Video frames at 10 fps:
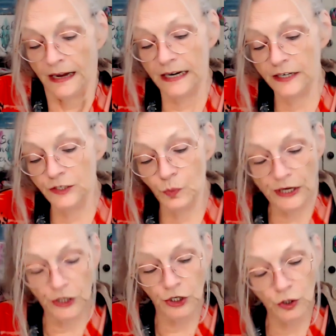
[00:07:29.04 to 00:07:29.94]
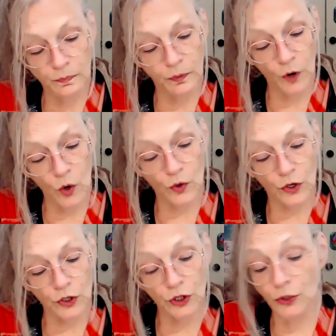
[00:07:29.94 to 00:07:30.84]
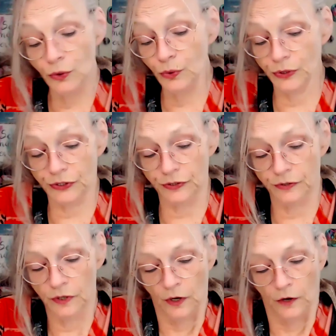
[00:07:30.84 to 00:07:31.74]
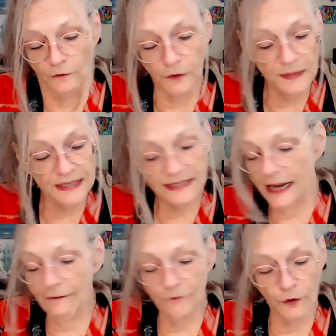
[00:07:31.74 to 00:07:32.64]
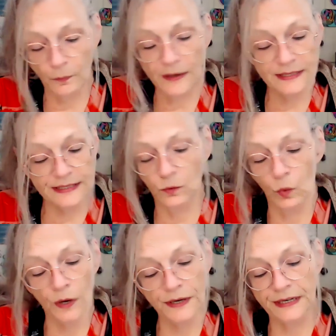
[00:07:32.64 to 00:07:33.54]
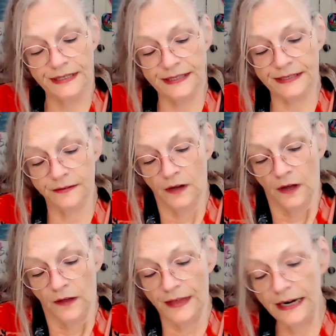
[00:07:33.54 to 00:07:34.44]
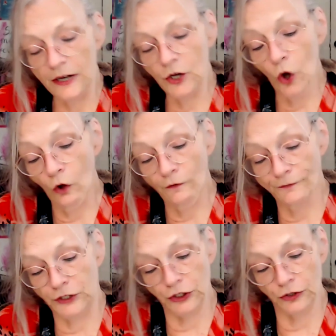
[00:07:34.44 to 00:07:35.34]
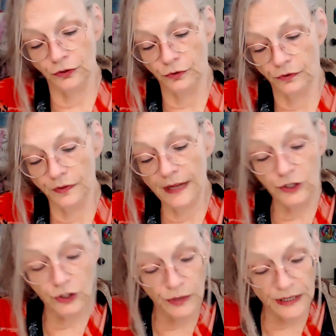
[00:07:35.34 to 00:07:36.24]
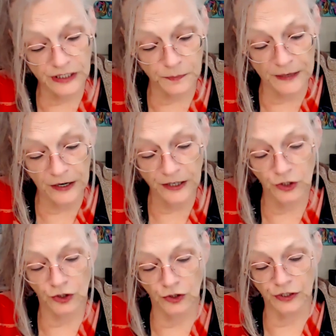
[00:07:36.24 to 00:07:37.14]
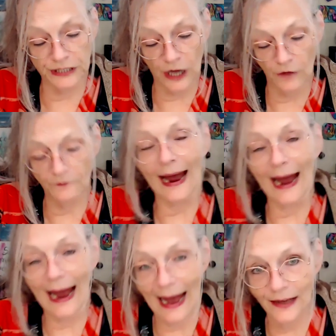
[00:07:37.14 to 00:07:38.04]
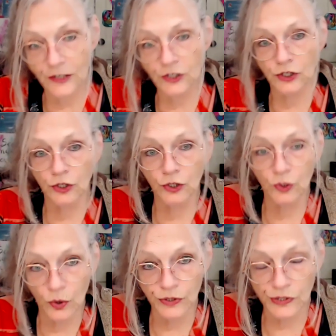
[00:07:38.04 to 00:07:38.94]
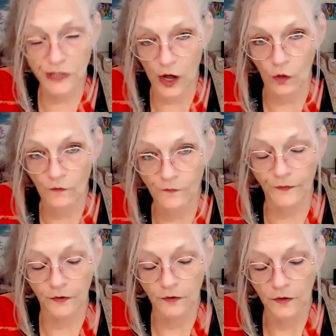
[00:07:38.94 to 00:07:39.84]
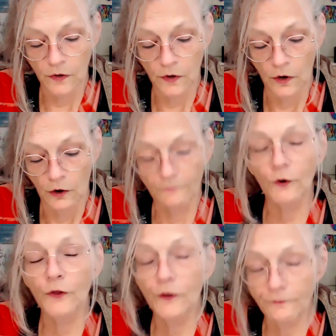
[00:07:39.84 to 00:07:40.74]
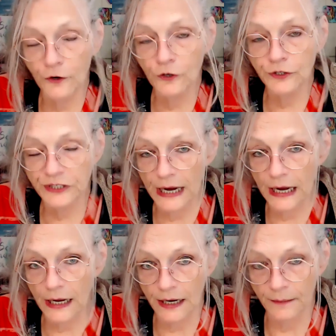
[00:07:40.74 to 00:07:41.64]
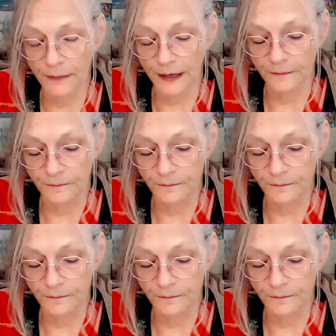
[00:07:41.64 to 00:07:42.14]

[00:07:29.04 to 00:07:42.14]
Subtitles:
It is when you broke loose from this ever-present oneness that engulfed you, that you experienced yourself as yourself for the first time.